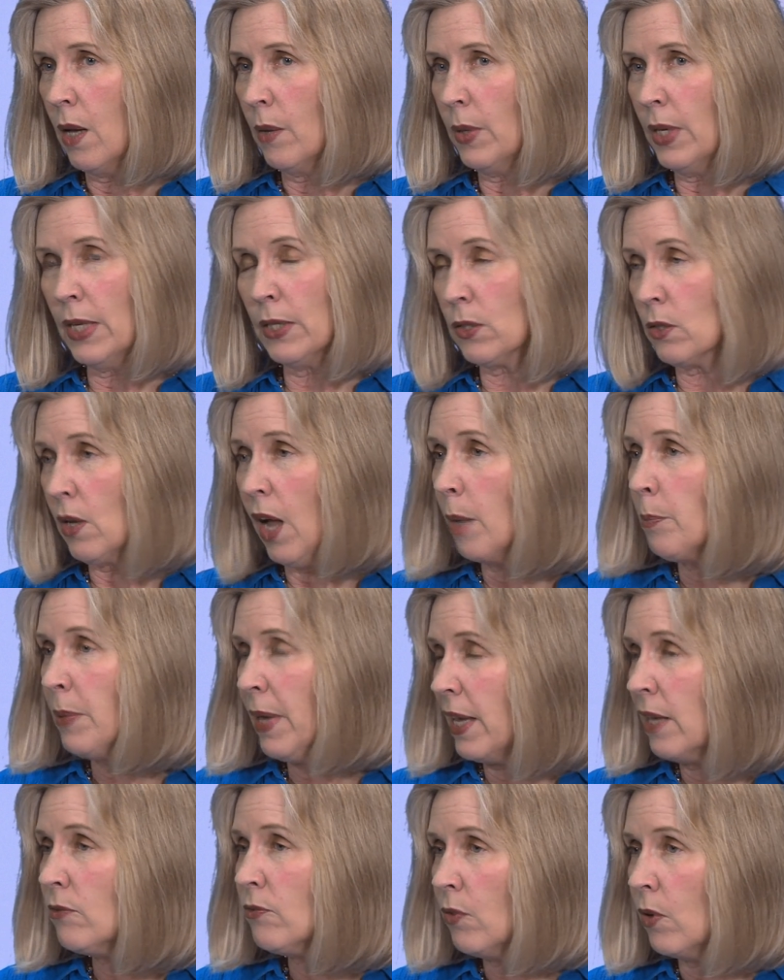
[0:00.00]
it's not
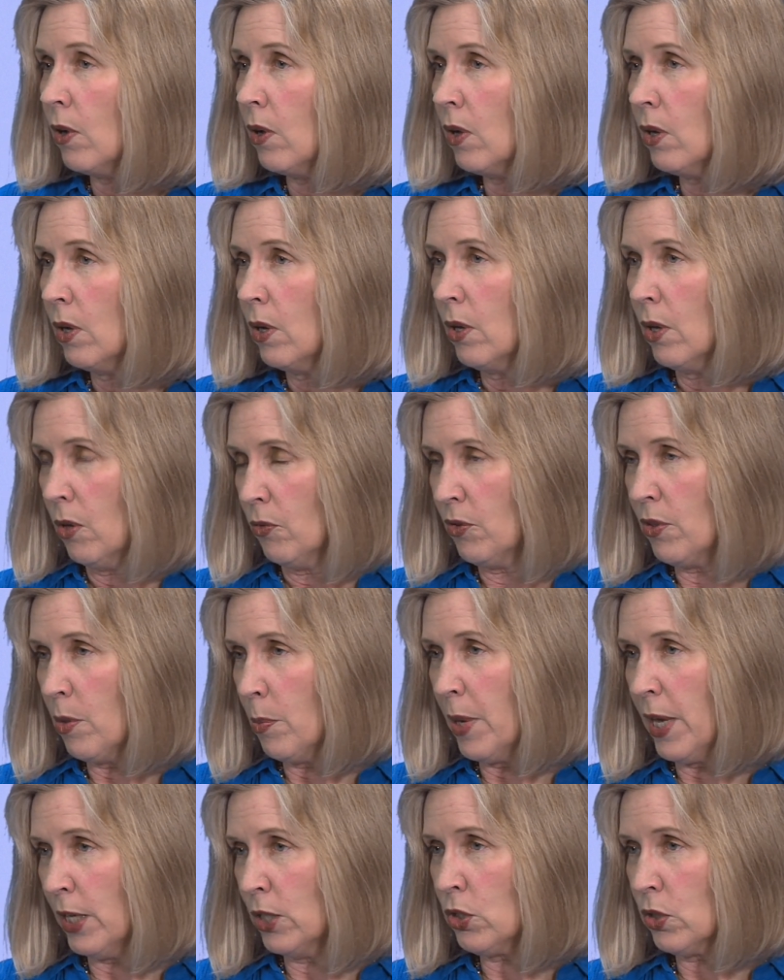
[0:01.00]
painful for the
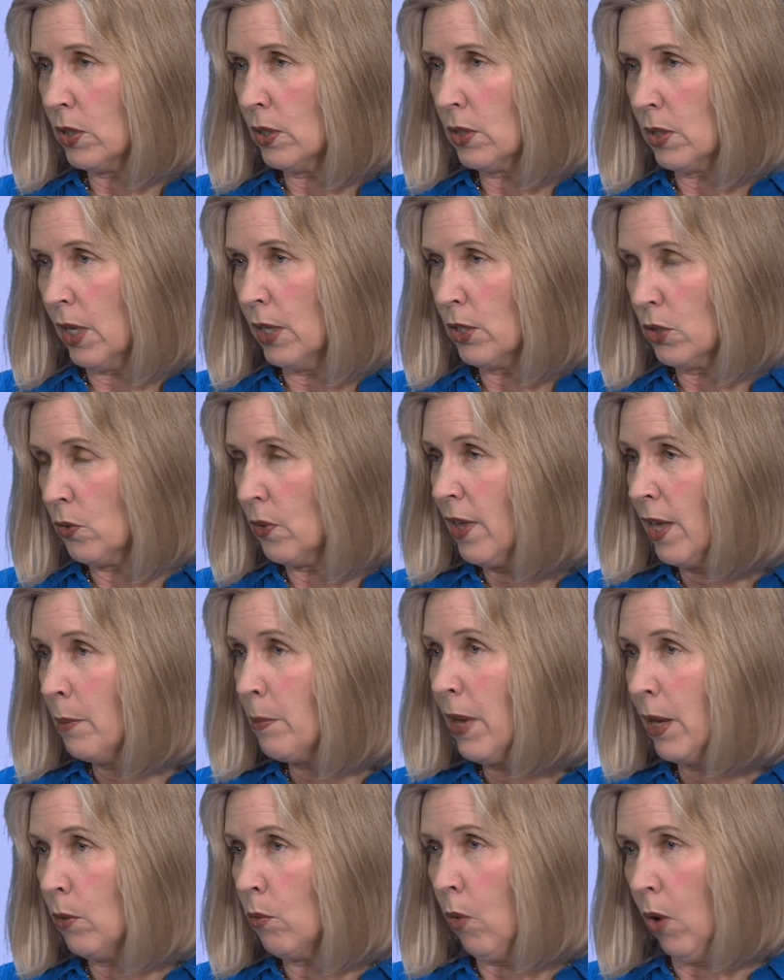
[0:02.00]
patient, and so they
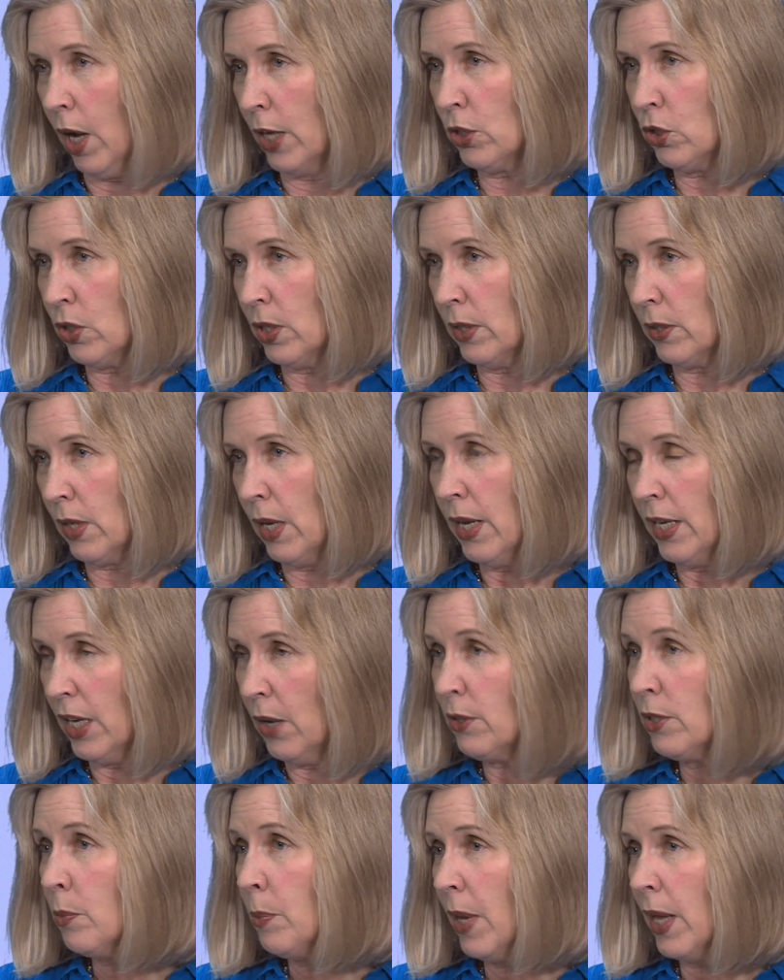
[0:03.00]
may watch it. Now
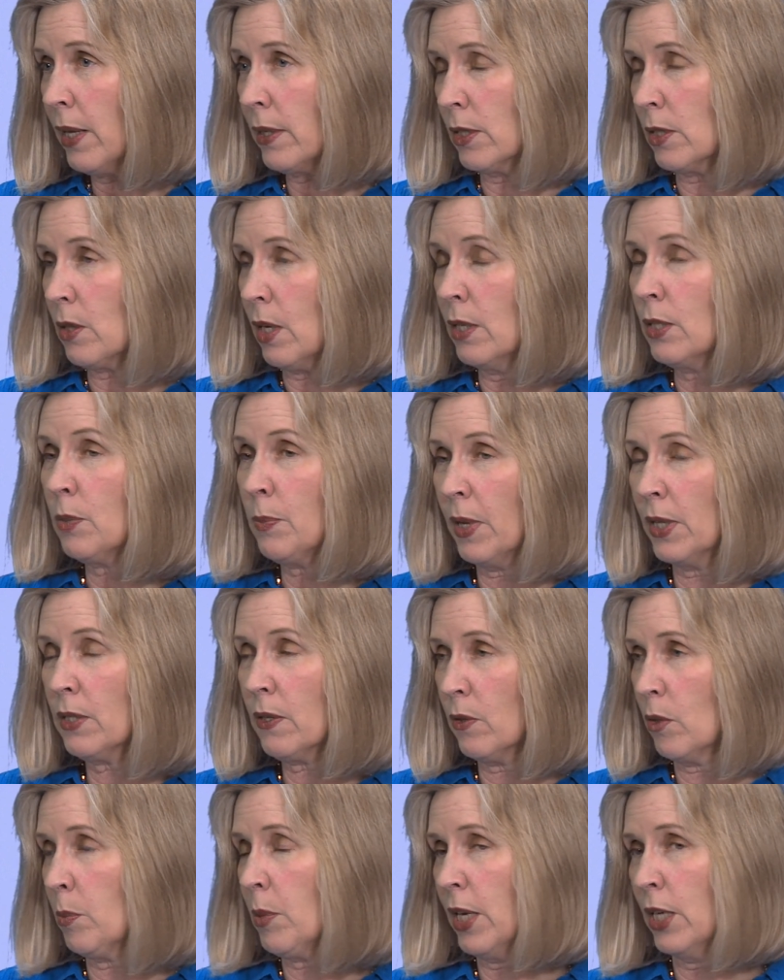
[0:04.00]
it depends
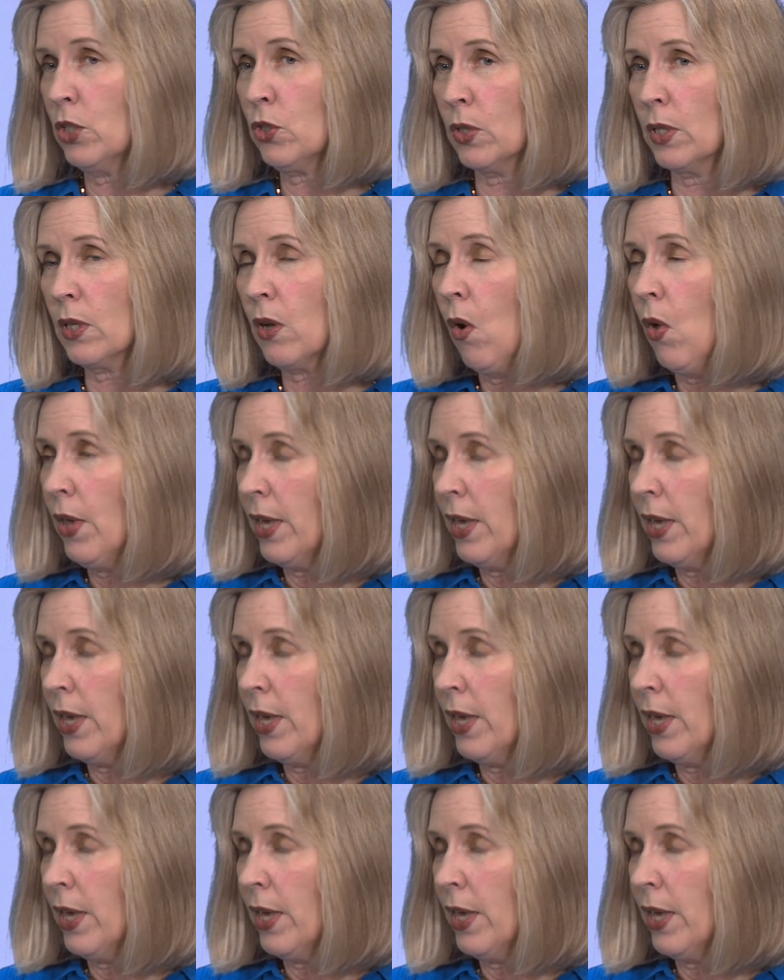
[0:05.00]
on the patient.